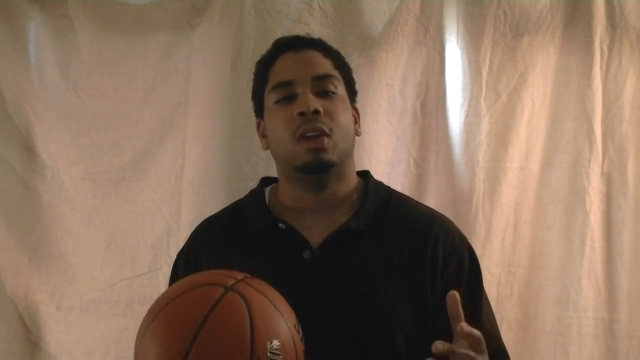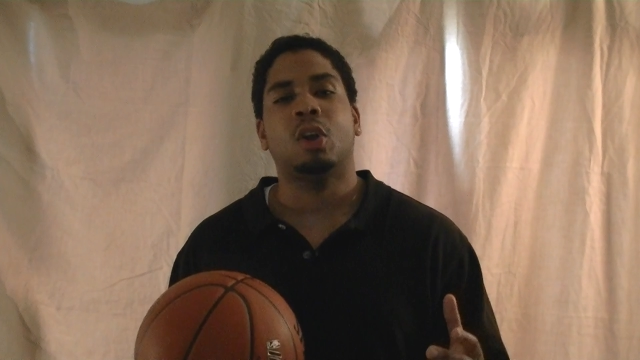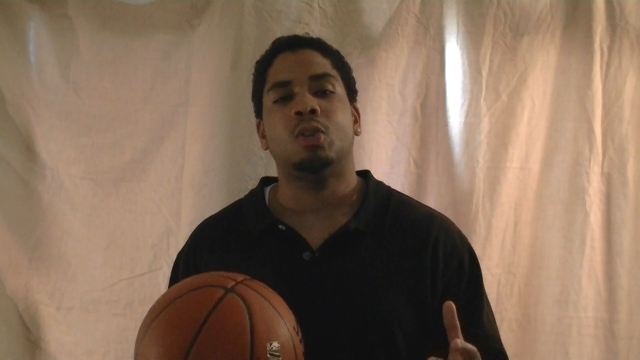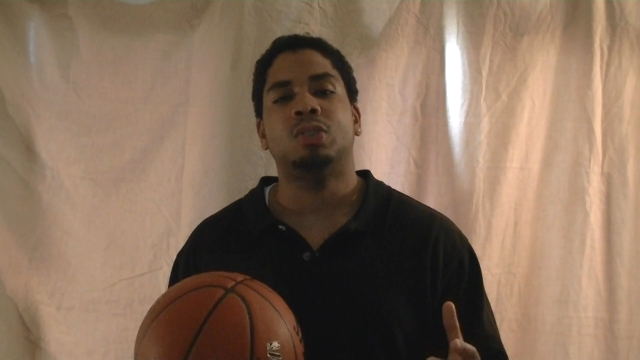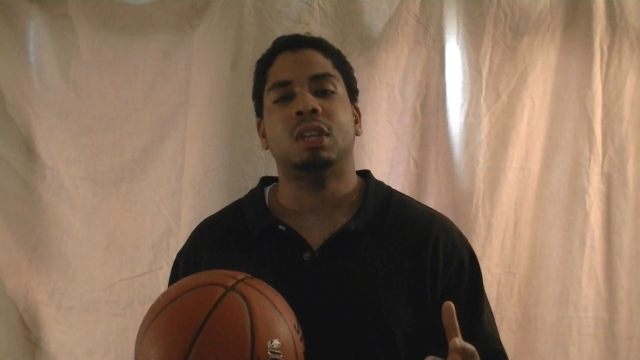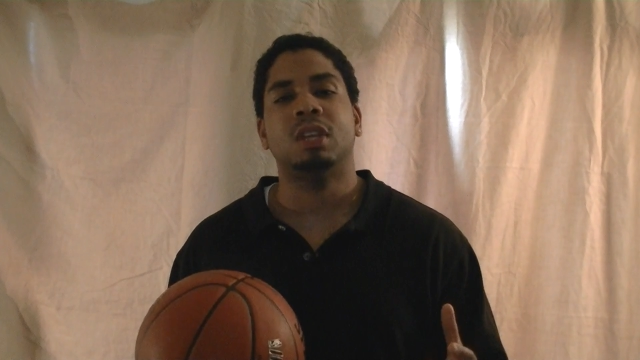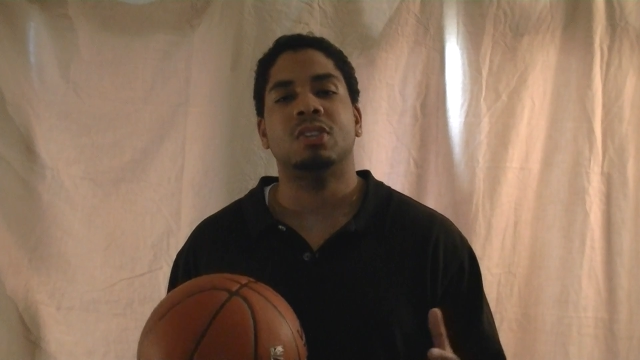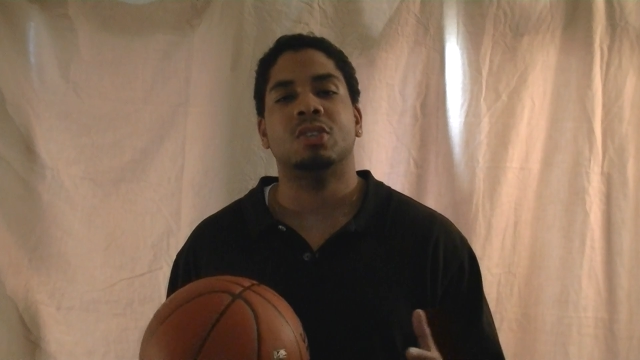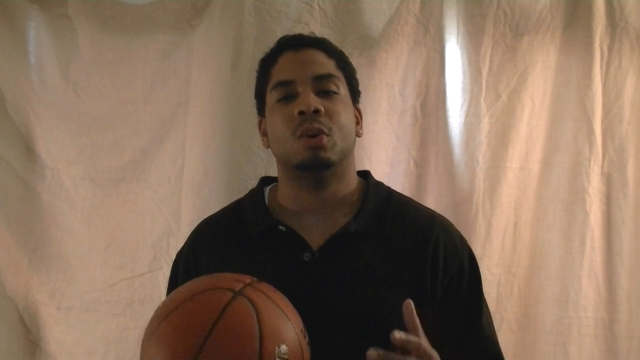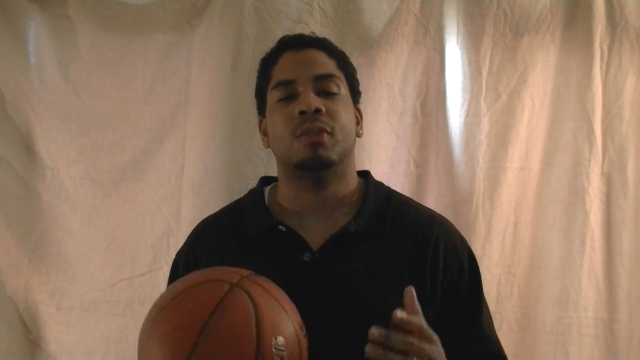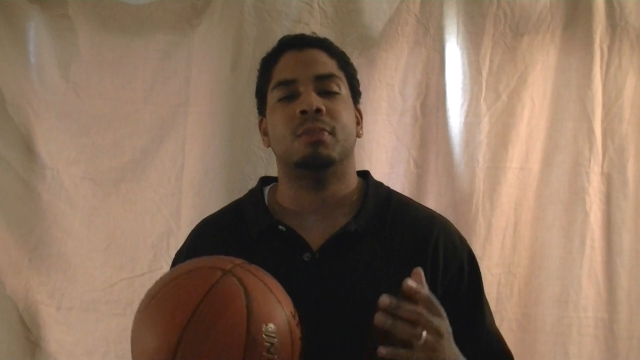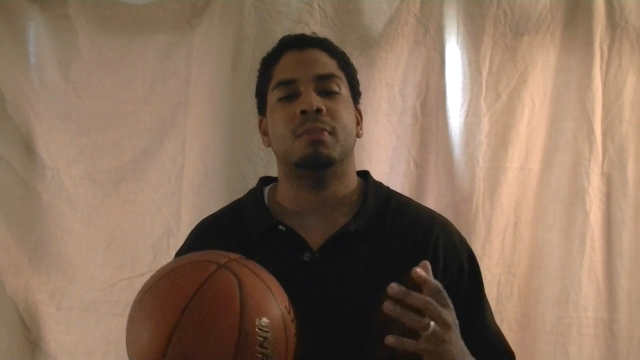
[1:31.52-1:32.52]
Coach
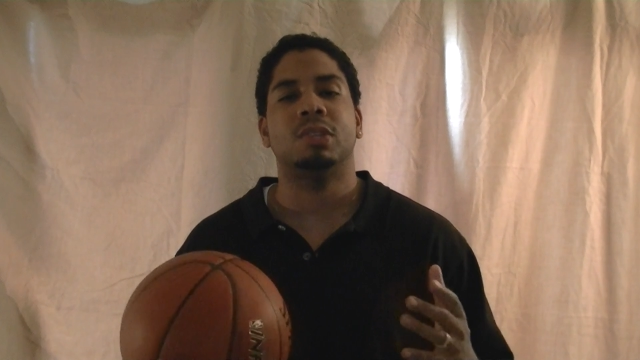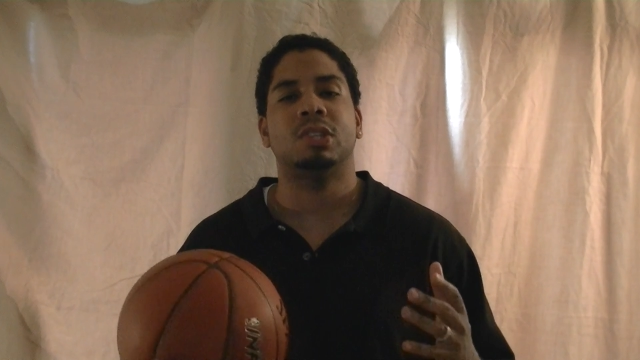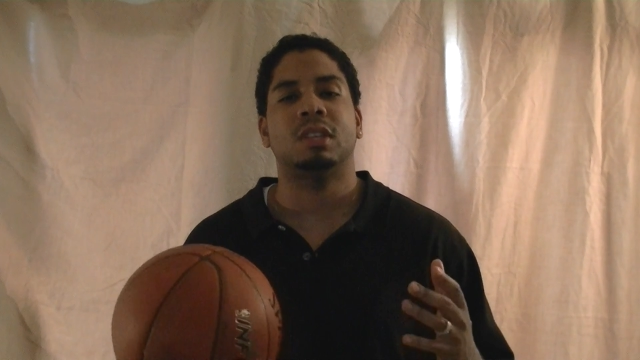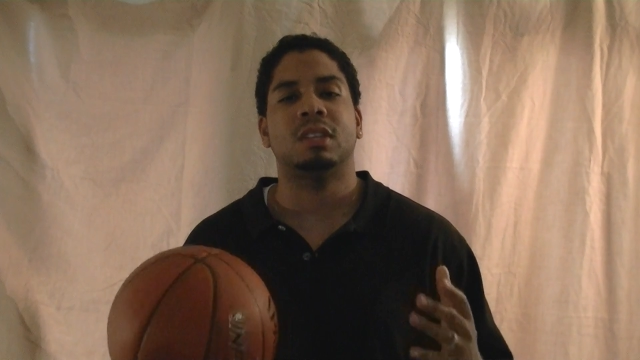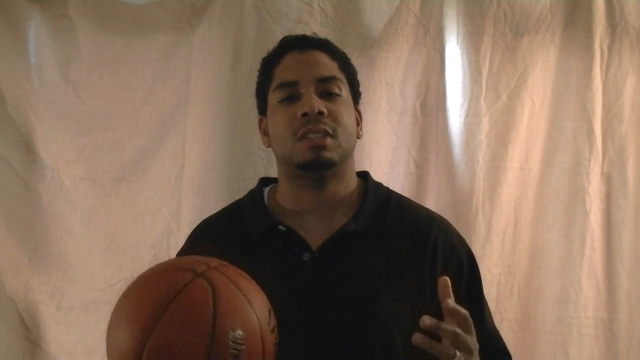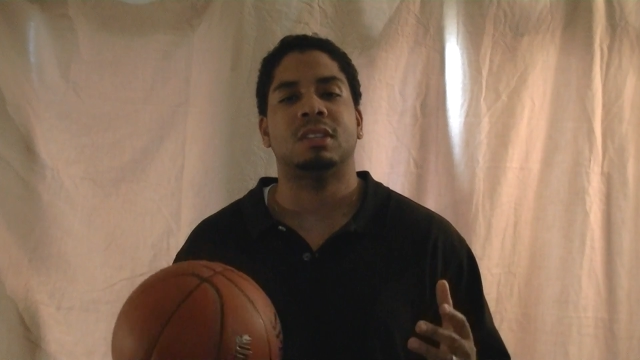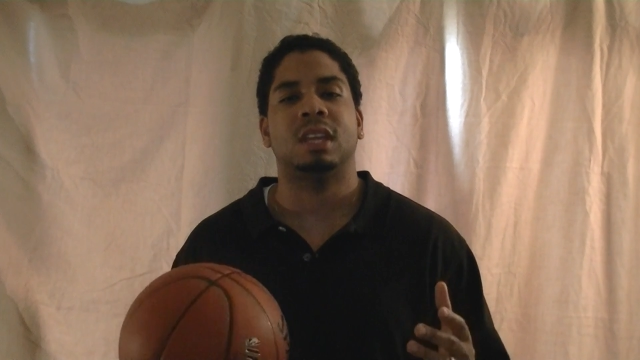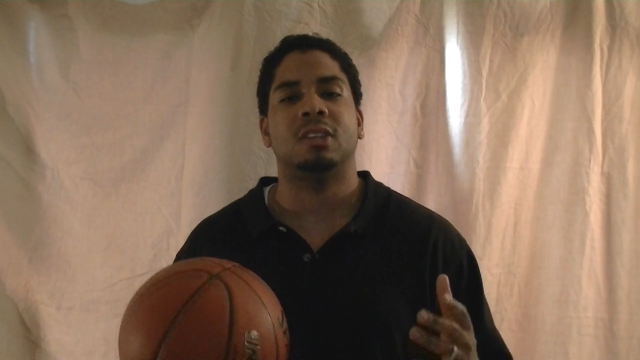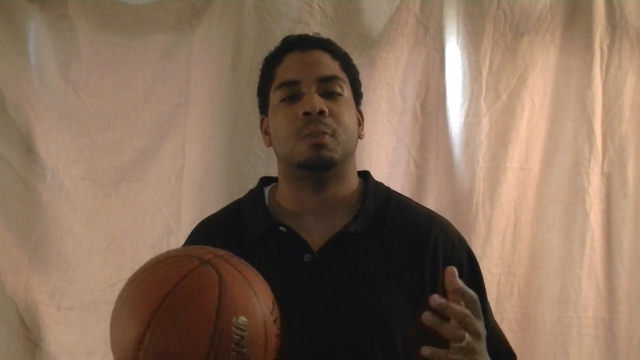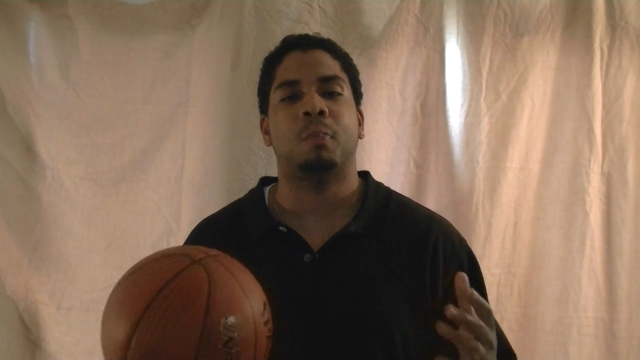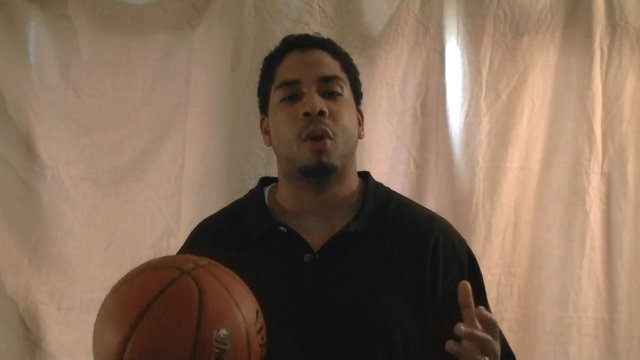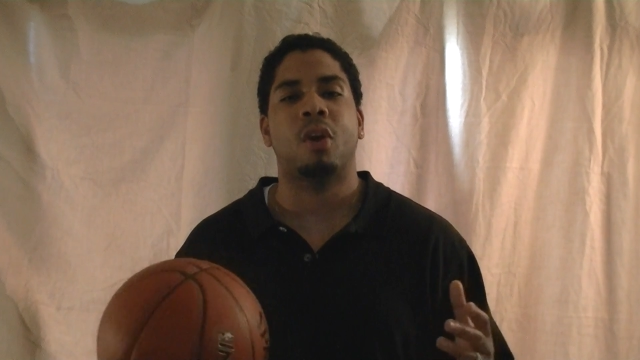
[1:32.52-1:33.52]
Izzo of the Michigan State
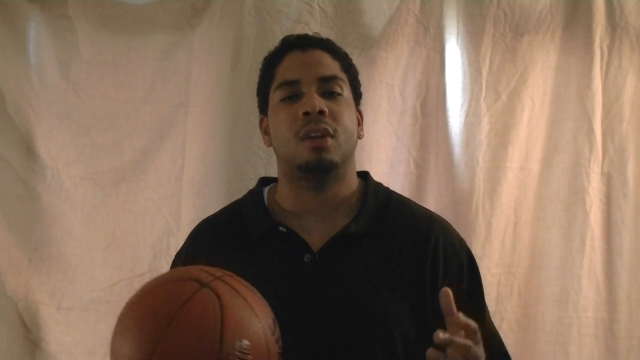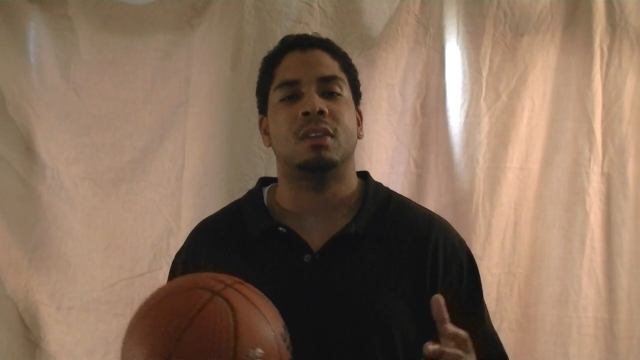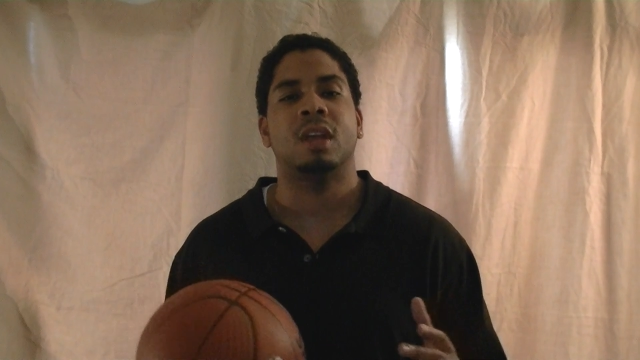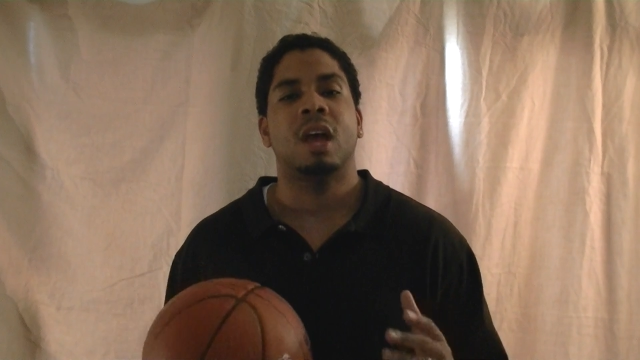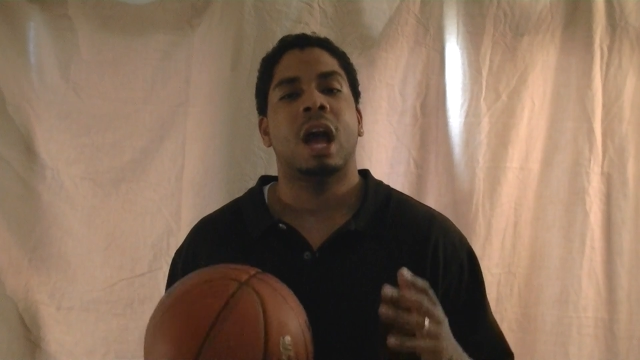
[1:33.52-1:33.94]
Spartans,